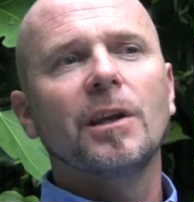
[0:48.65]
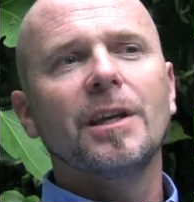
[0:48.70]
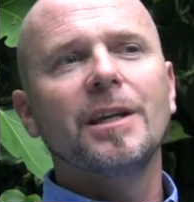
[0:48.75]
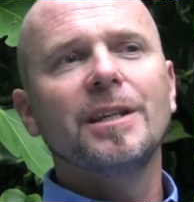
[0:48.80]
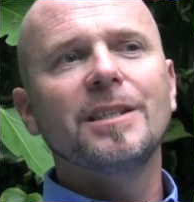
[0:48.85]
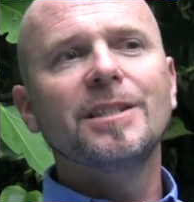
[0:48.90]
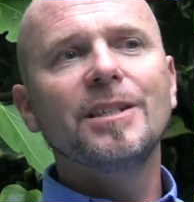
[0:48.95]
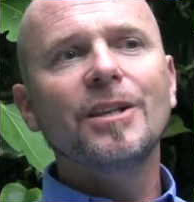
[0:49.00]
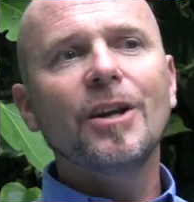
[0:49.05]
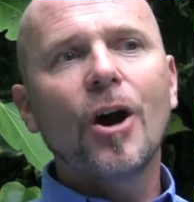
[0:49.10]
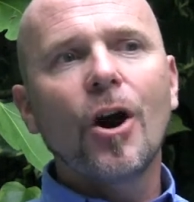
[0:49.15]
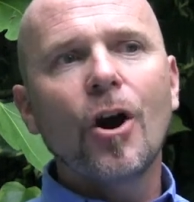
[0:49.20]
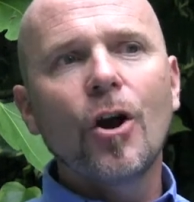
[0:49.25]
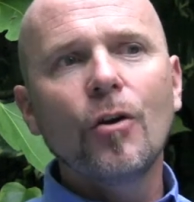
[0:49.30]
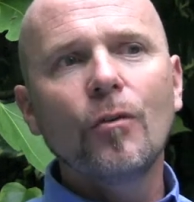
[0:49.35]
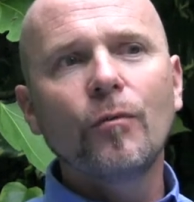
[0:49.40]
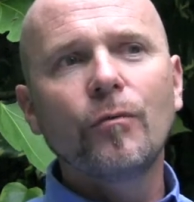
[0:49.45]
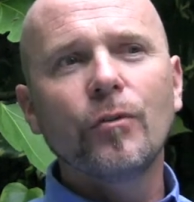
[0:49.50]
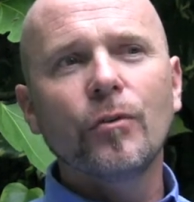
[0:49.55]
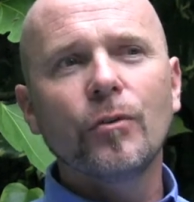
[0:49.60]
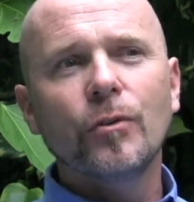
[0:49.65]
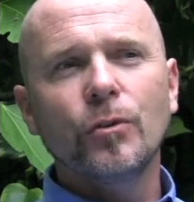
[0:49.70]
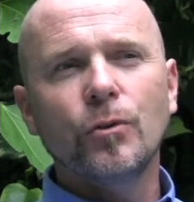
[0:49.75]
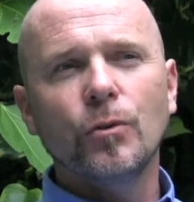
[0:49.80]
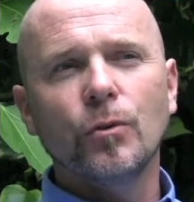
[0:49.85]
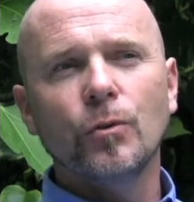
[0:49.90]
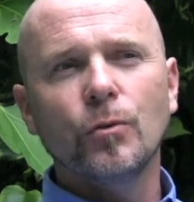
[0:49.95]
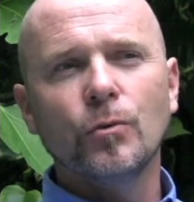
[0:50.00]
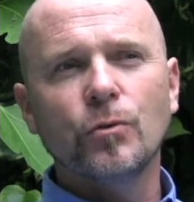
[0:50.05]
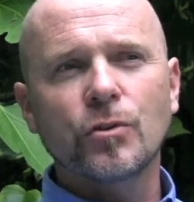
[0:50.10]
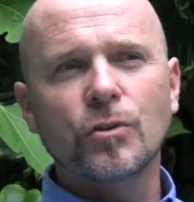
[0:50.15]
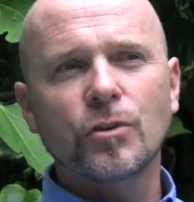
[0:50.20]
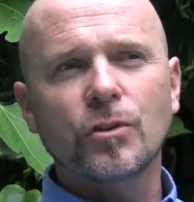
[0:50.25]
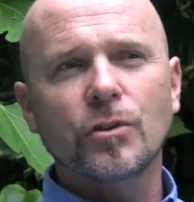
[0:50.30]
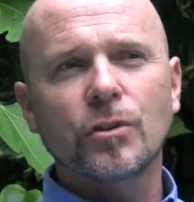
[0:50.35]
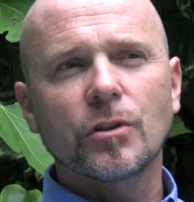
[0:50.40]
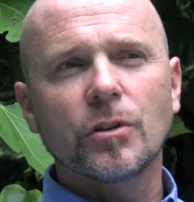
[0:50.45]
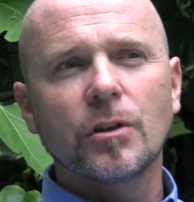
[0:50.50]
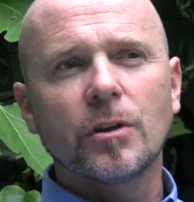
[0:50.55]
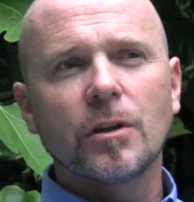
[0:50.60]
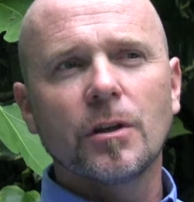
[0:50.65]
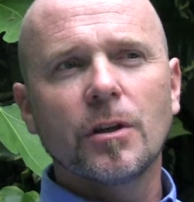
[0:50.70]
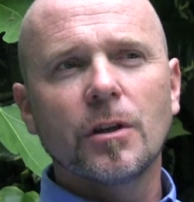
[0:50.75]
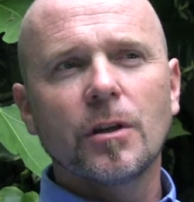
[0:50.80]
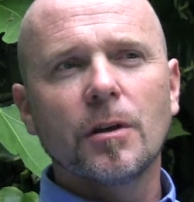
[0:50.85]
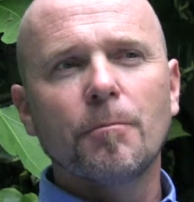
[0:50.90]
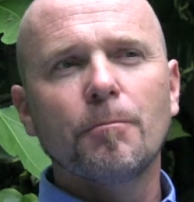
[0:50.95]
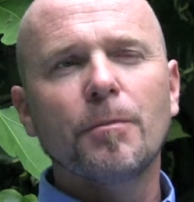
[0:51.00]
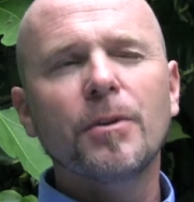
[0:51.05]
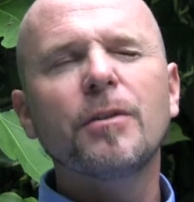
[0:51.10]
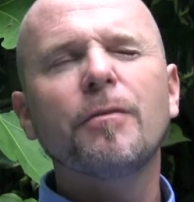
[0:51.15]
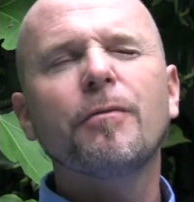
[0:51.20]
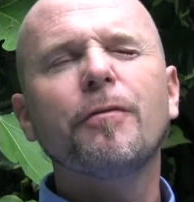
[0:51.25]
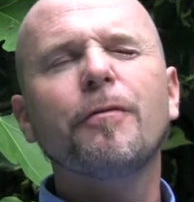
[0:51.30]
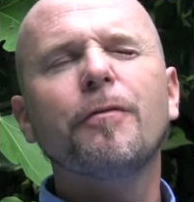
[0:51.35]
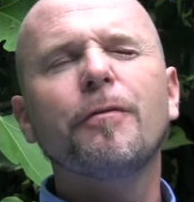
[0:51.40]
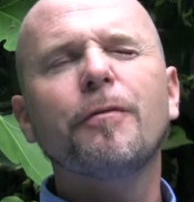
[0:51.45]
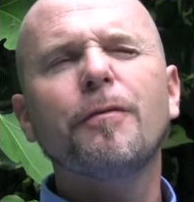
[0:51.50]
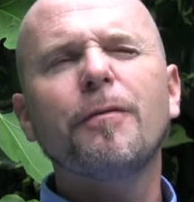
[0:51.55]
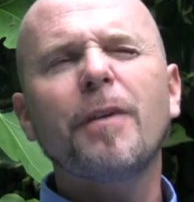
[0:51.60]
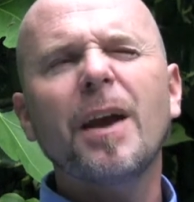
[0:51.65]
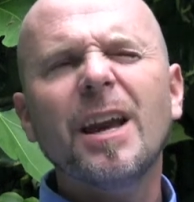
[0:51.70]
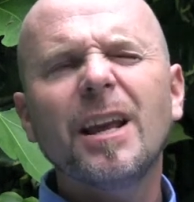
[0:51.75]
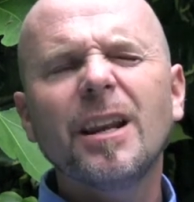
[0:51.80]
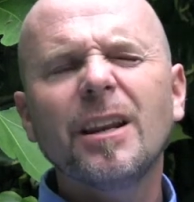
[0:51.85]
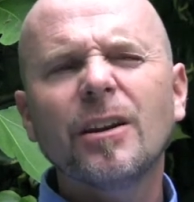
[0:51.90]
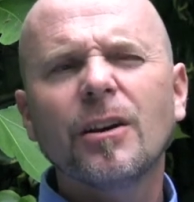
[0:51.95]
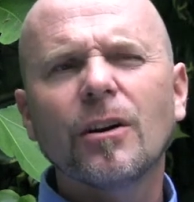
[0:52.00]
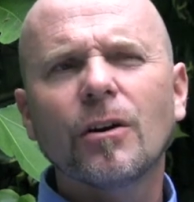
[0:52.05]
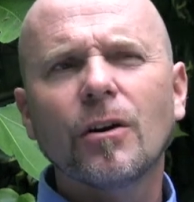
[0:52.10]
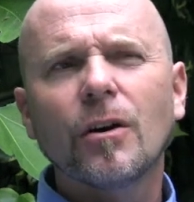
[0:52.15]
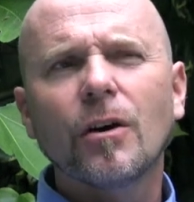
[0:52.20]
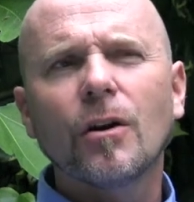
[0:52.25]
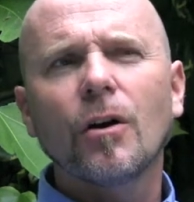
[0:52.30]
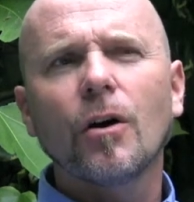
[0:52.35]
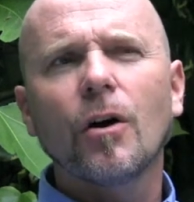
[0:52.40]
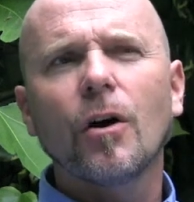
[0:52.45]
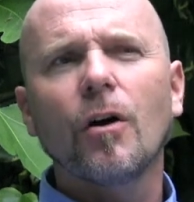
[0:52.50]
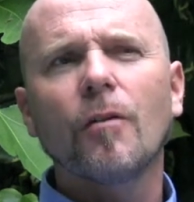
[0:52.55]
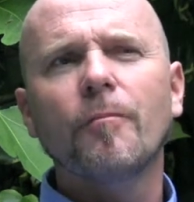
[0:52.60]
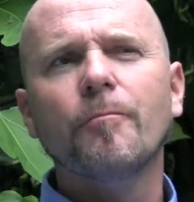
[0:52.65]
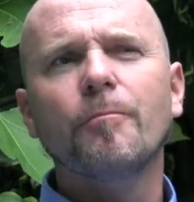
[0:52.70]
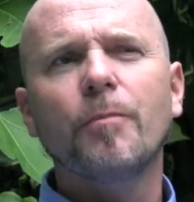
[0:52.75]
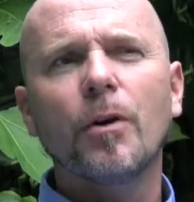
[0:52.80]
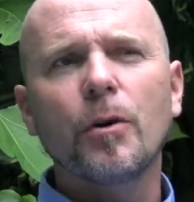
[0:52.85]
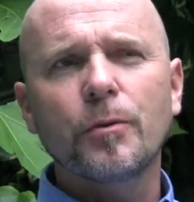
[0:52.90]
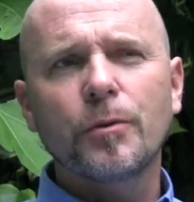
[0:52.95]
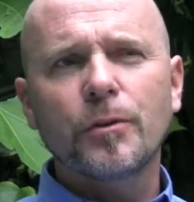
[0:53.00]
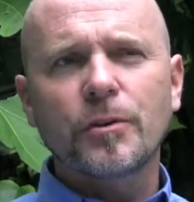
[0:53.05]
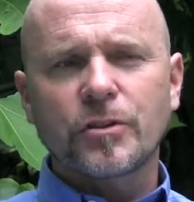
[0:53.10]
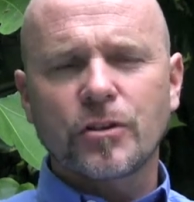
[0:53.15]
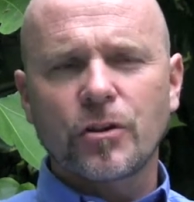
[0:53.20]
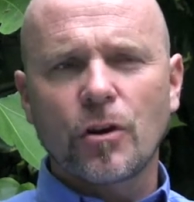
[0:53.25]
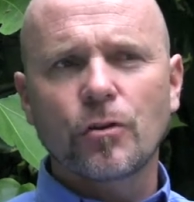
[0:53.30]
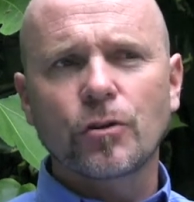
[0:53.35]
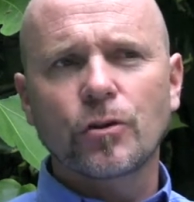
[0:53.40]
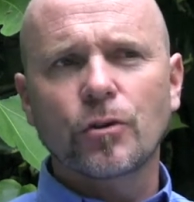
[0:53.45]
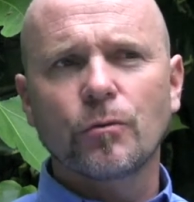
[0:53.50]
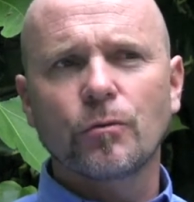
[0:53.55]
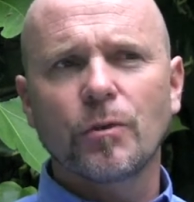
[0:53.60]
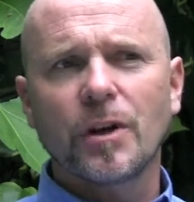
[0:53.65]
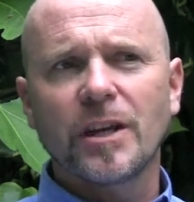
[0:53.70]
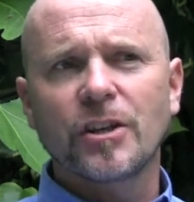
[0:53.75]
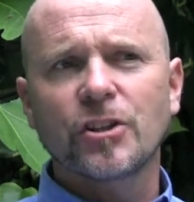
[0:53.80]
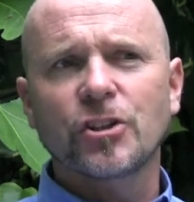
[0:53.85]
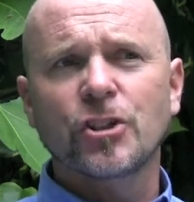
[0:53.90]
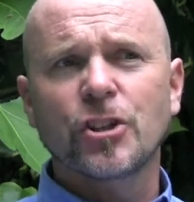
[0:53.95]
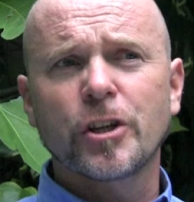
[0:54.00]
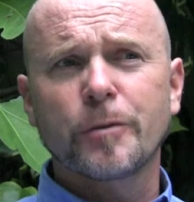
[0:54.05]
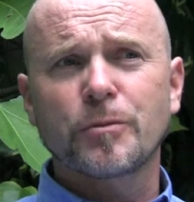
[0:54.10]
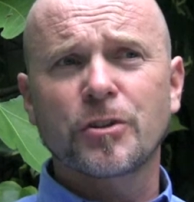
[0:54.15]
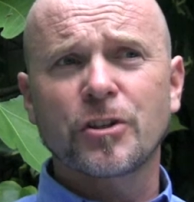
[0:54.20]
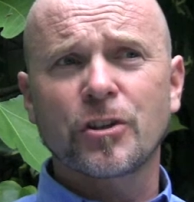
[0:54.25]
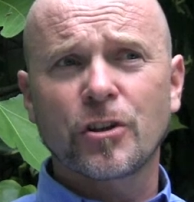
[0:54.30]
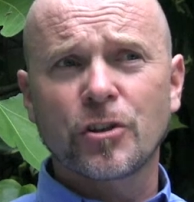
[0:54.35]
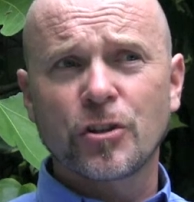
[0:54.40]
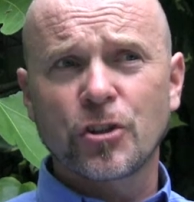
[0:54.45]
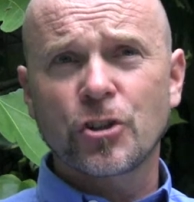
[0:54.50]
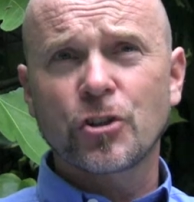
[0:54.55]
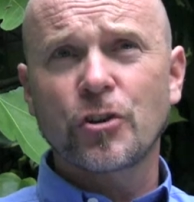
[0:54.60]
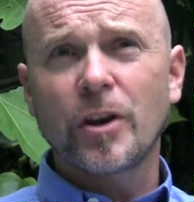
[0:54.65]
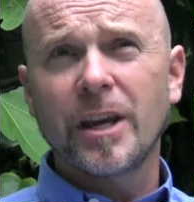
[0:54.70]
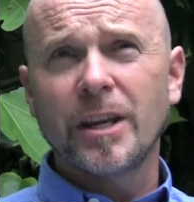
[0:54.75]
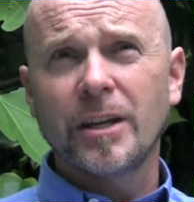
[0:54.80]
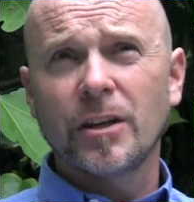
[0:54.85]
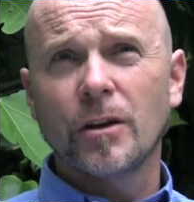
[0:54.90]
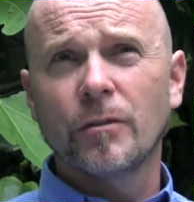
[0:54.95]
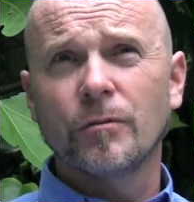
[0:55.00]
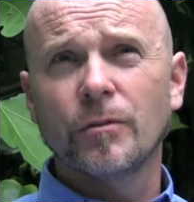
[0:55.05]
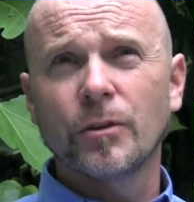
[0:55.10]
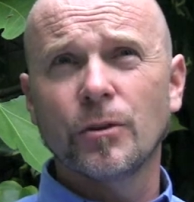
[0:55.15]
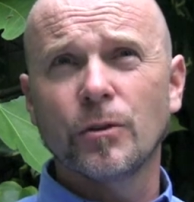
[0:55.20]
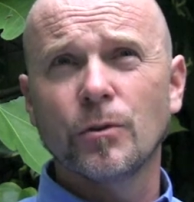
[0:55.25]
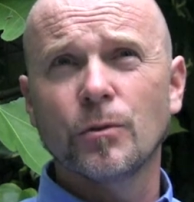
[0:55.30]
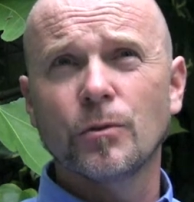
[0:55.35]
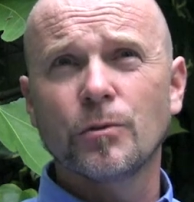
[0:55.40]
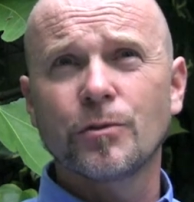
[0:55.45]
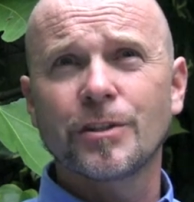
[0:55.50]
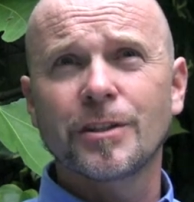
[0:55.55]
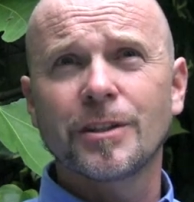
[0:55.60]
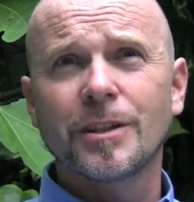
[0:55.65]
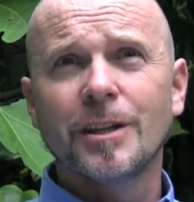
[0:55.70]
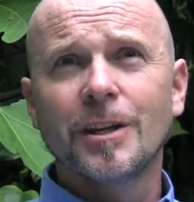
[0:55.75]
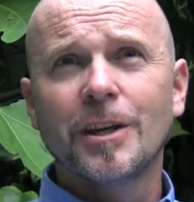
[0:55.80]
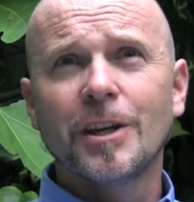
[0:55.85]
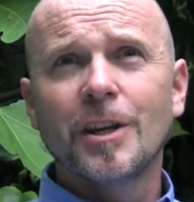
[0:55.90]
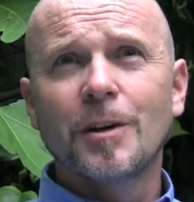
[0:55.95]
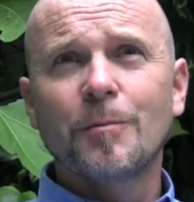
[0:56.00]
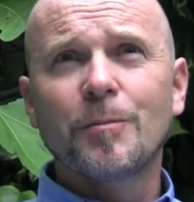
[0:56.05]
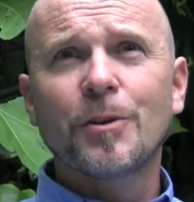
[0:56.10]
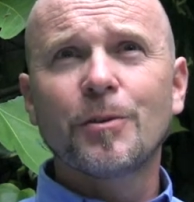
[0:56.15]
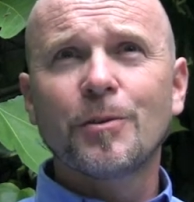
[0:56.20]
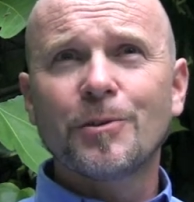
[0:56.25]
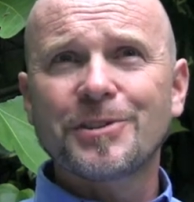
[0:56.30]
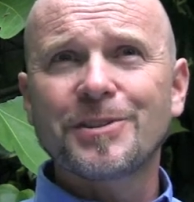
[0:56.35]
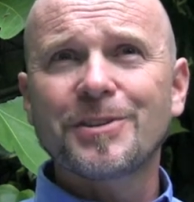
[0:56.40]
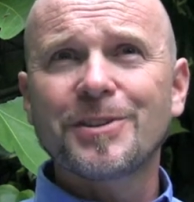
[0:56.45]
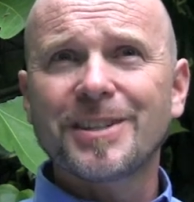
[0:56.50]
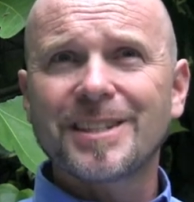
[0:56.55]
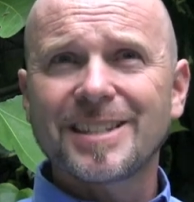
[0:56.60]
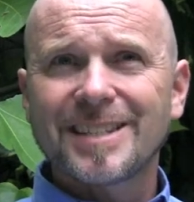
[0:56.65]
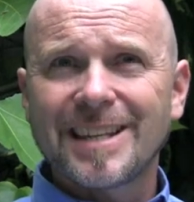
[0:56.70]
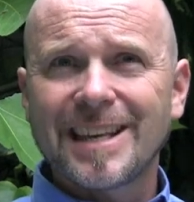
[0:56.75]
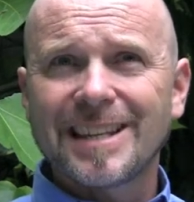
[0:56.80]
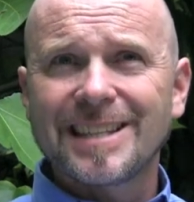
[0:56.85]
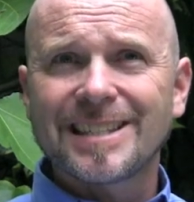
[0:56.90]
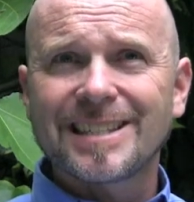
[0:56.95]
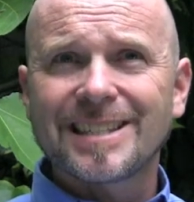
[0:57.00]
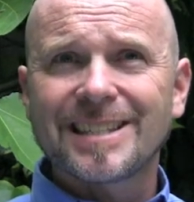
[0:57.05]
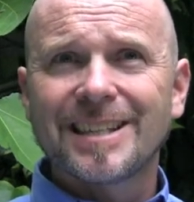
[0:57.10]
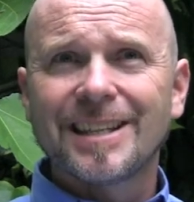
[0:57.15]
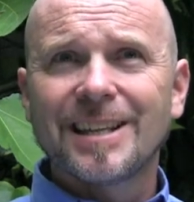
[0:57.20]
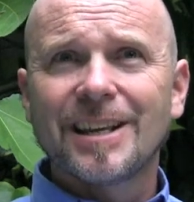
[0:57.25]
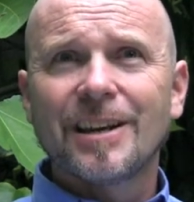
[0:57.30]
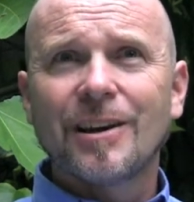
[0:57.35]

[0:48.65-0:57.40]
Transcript: is the overuse, but the failure of both the social relationships to constrain overuse, but also the sense